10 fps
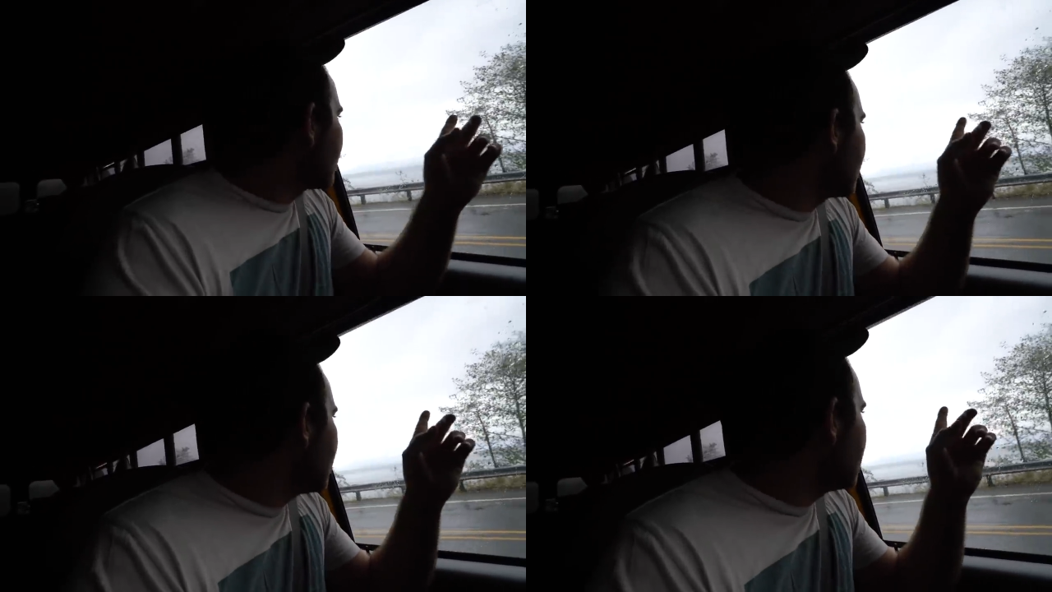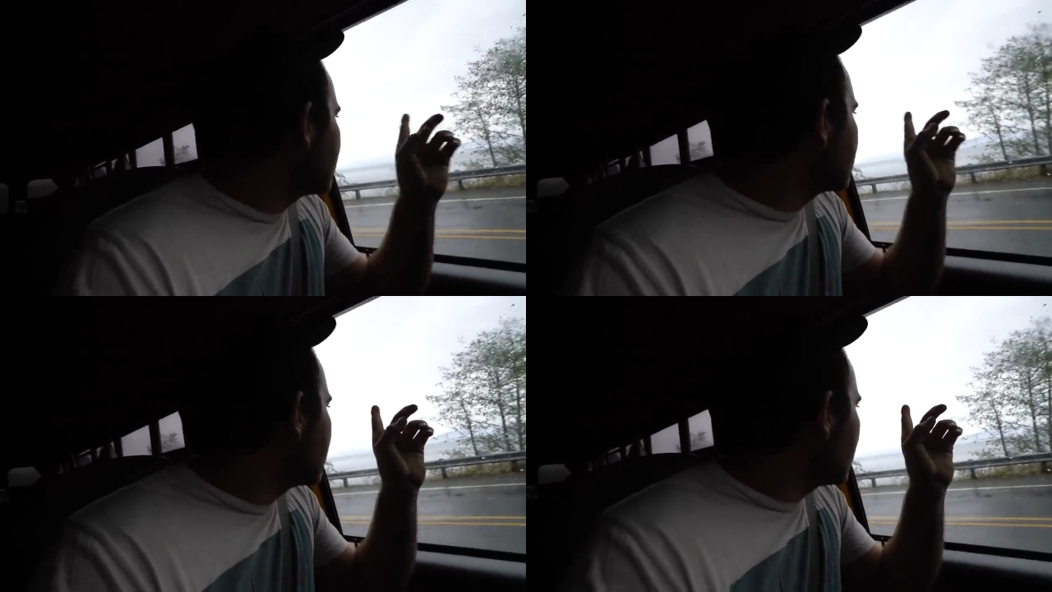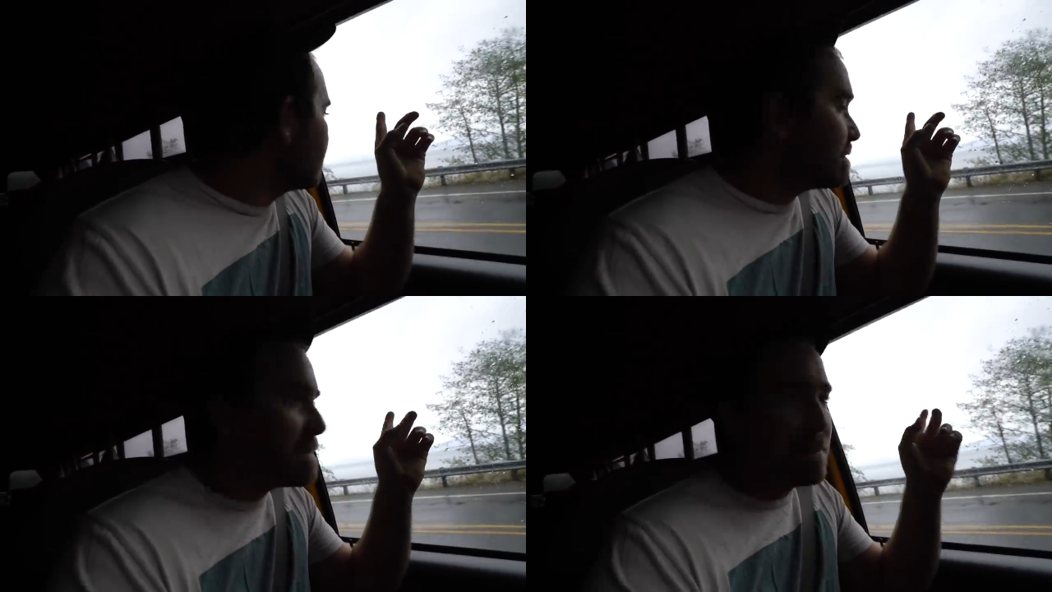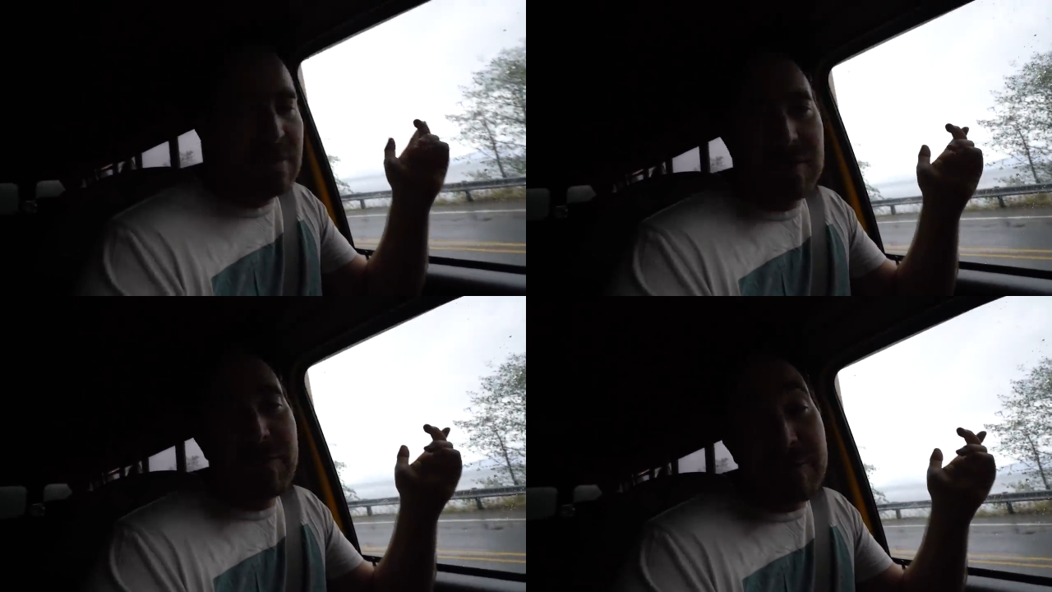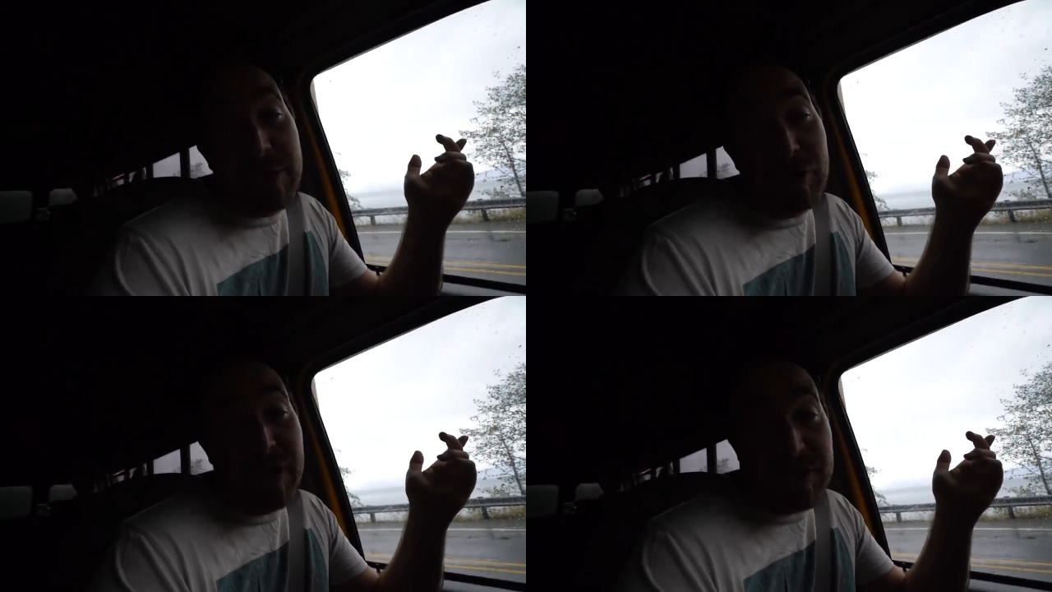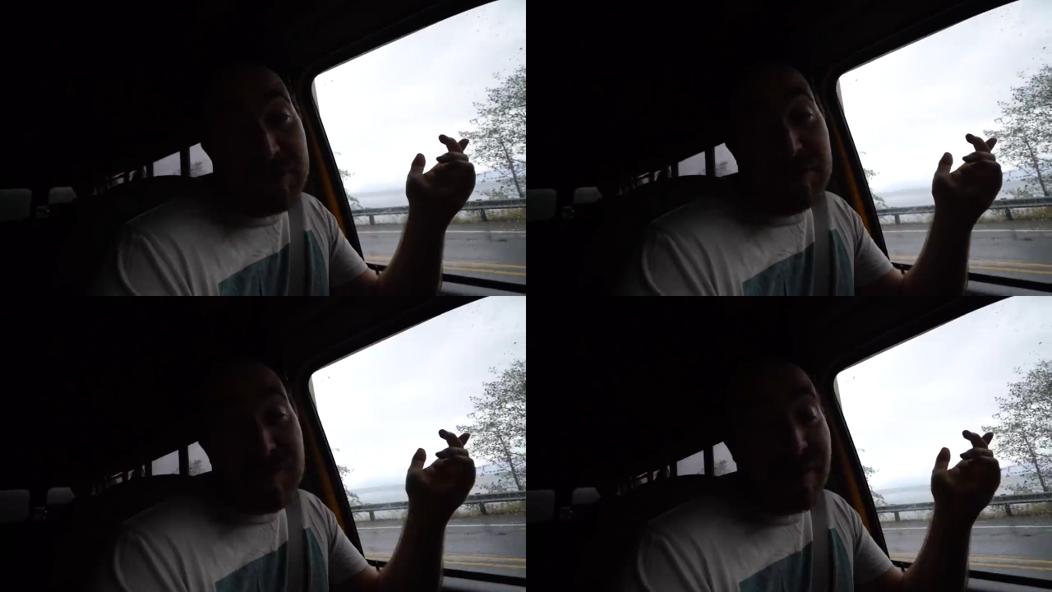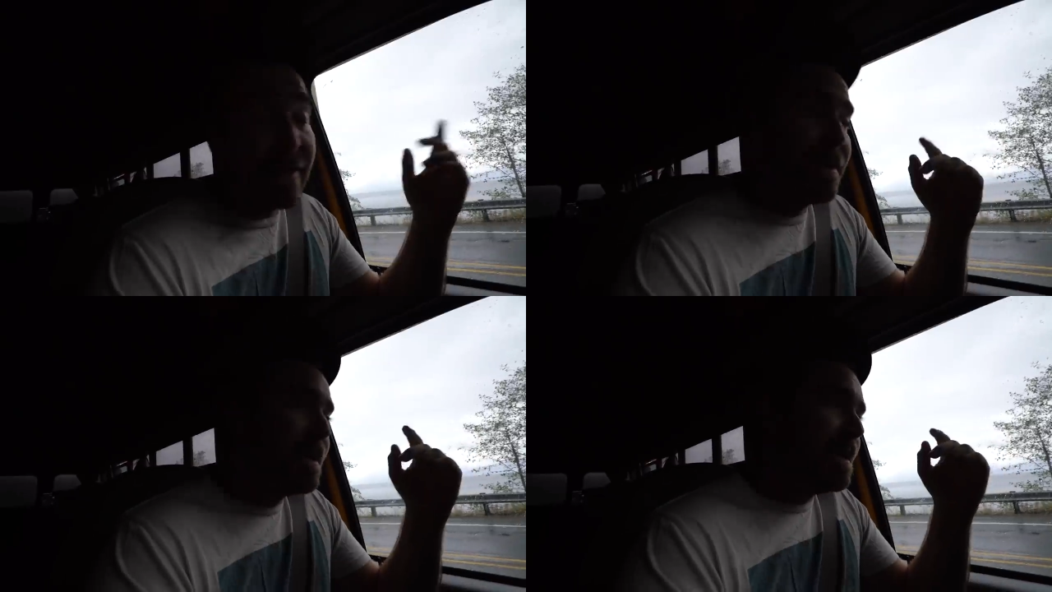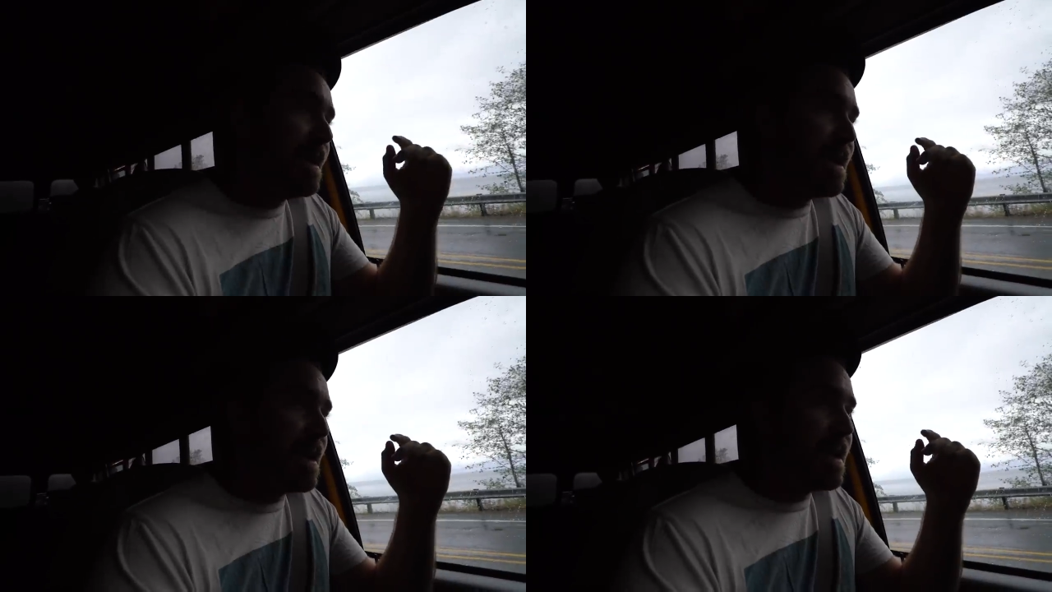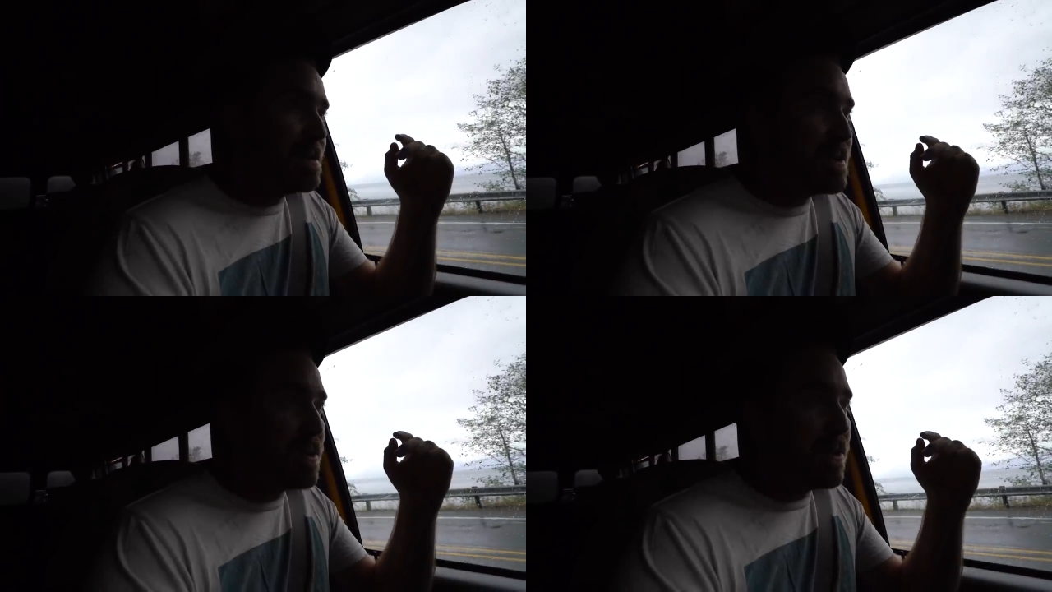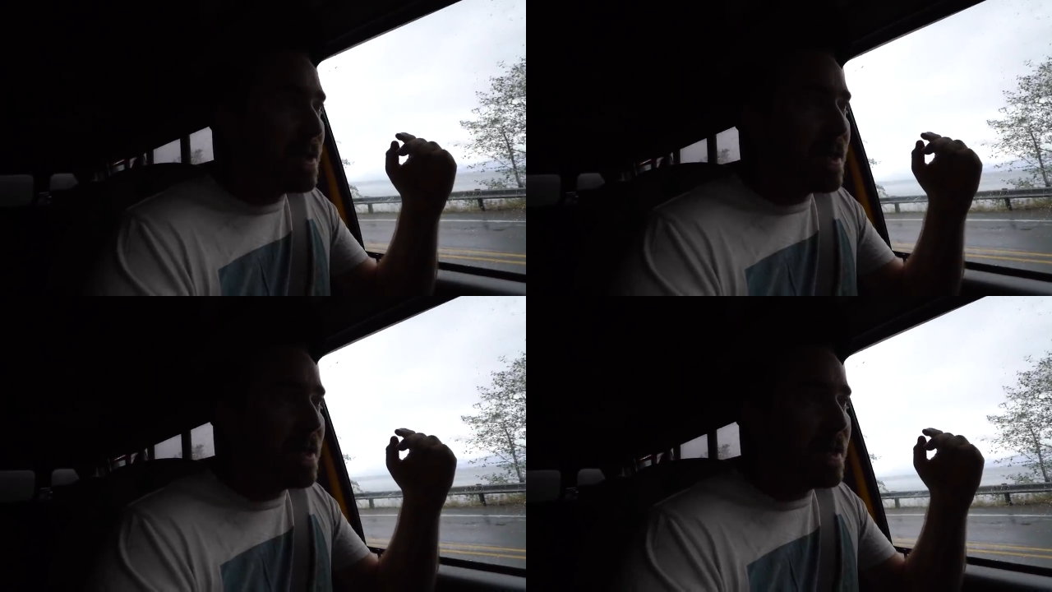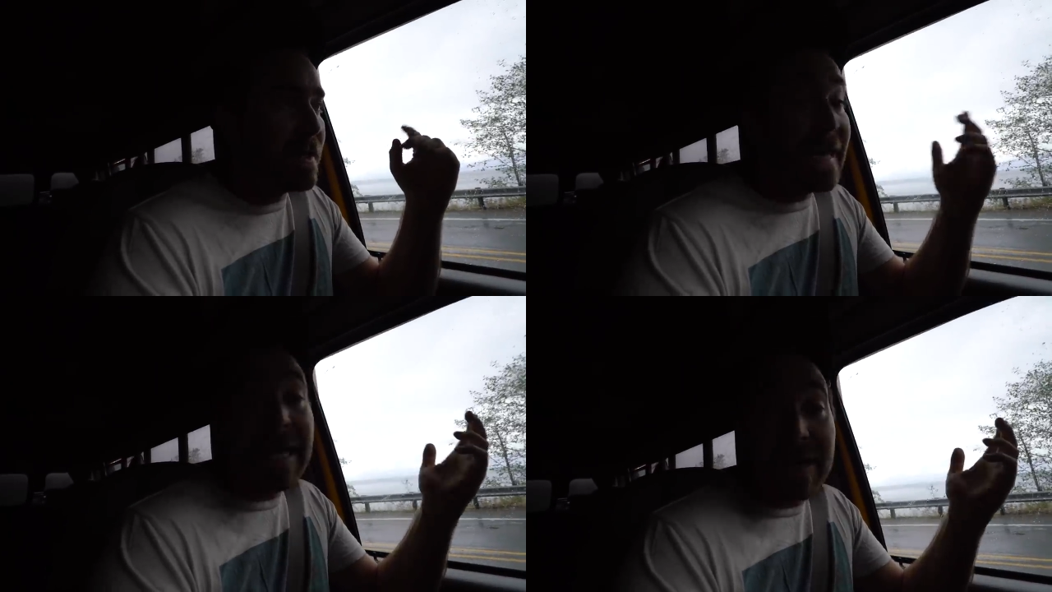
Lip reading: [unreadable: no face in view]